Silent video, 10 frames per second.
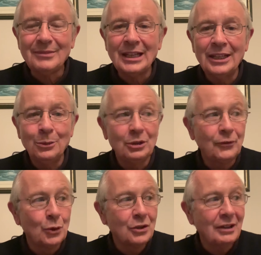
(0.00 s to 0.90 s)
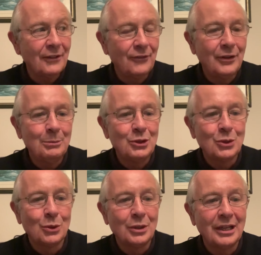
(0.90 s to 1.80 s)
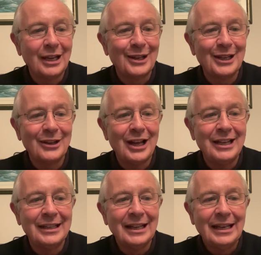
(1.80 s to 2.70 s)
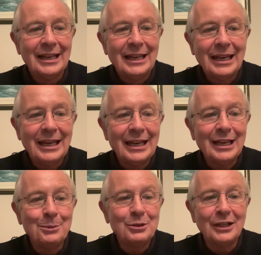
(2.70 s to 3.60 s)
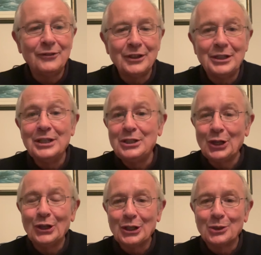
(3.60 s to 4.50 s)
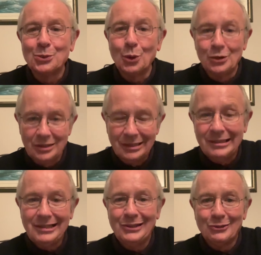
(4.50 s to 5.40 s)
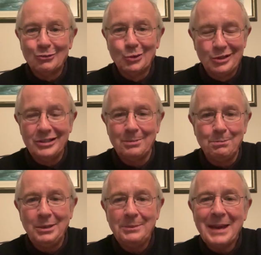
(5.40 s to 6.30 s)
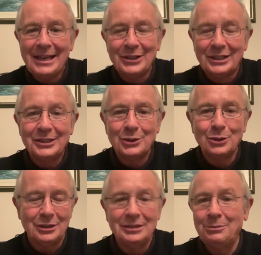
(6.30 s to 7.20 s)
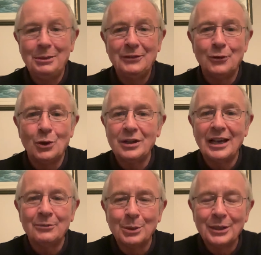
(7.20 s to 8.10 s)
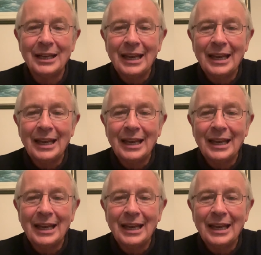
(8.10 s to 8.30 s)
And there was a photograph of him shown earlier on, himself and Tiger Woods. You know, Woods is a big man, so big photograph, but